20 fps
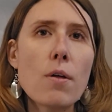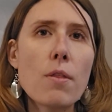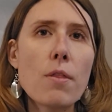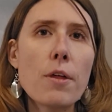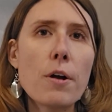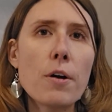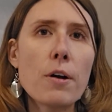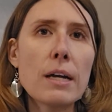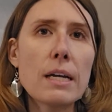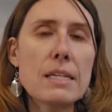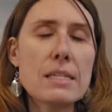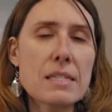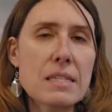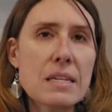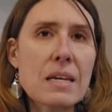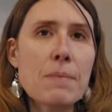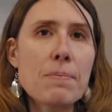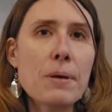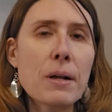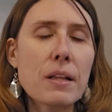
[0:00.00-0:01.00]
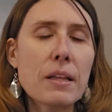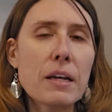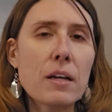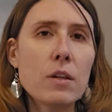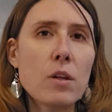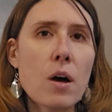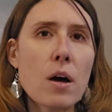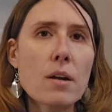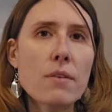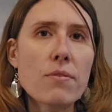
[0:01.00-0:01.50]
there is typically a
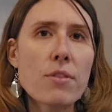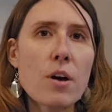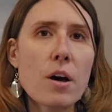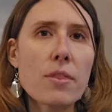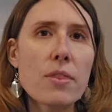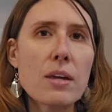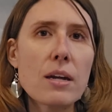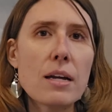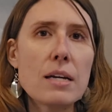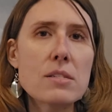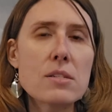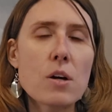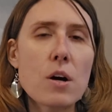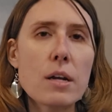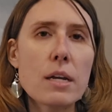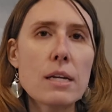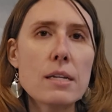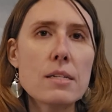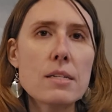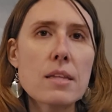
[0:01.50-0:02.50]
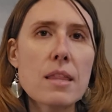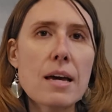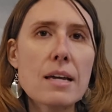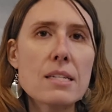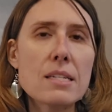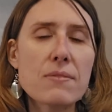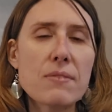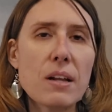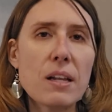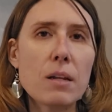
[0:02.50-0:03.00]
lot of thought that has gone into
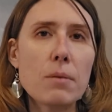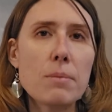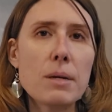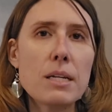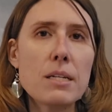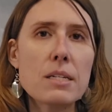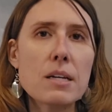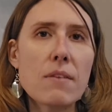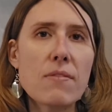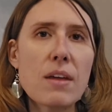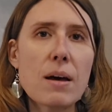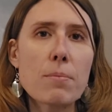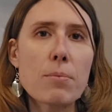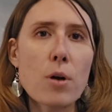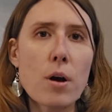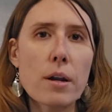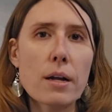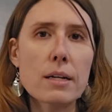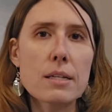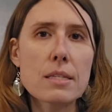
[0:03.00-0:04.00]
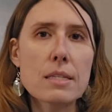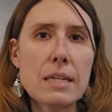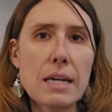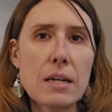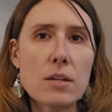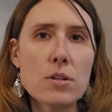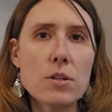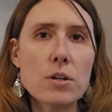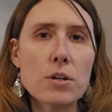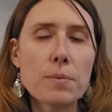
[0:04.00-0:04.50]
that development of that product
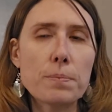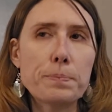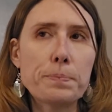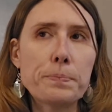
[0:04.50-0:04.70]
standard.